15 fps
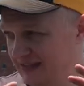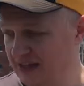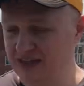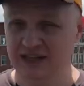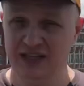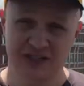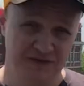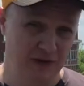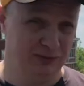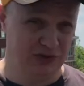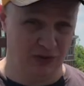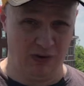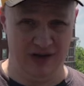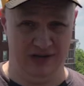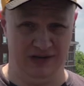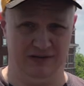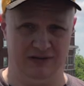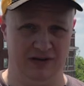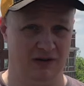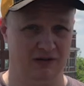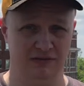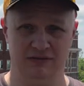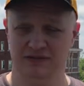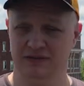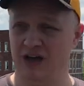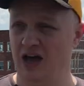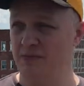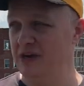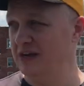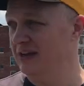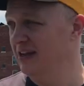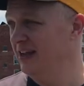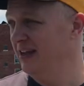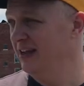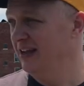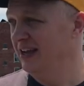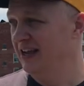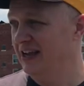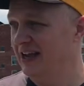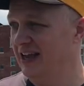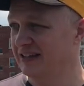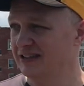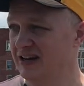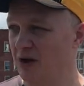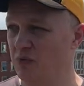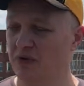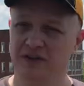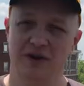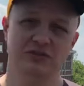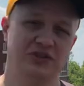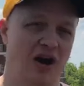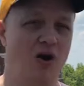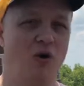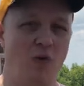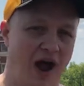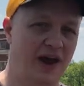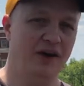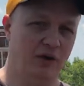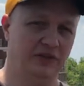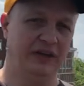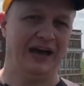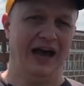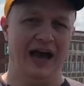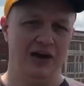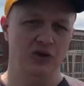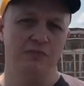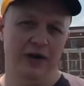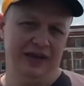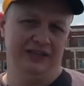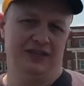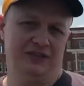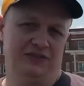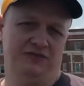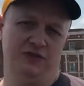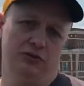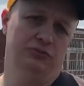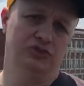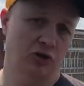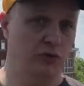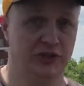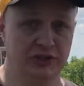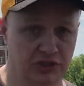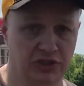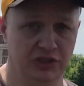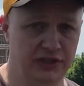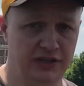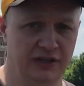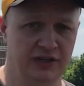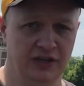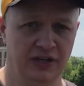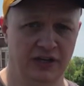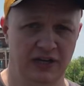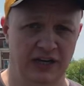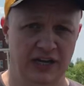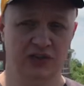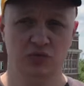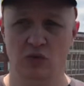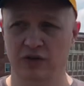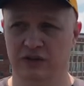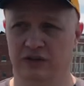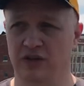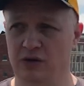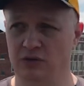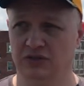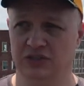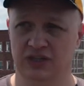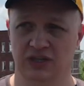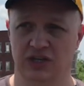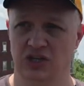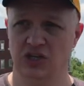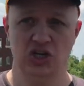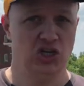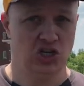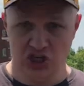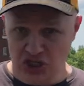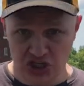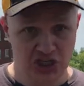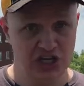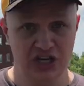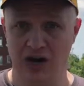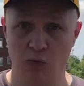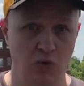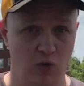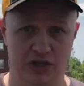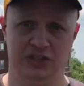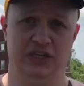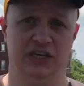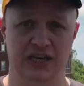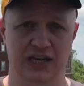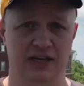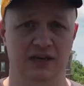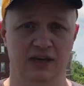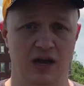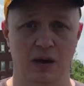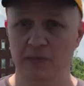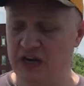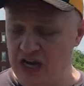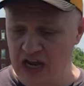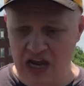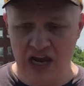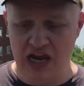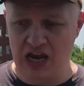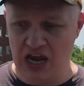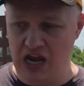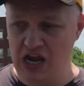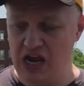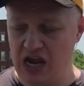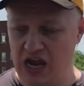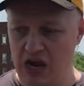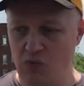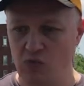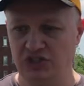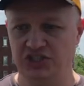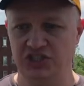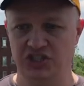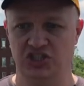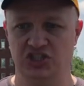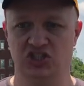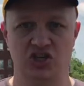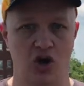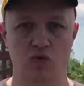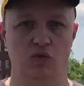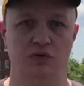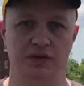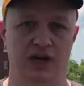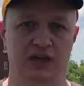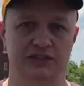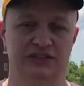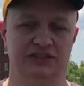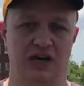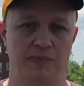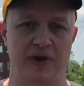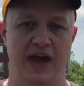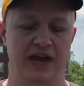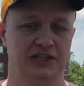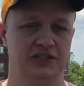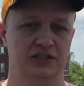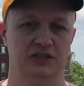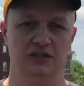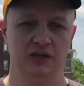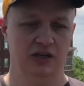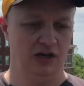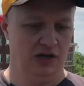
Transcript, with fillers: Th this film's great, y'all. I mean, it's not one of those, oh, I know the guy who made this film, so it's good. It's one of those, shit, I won't watch it again. I mean, it, it, it was just total nonstop action.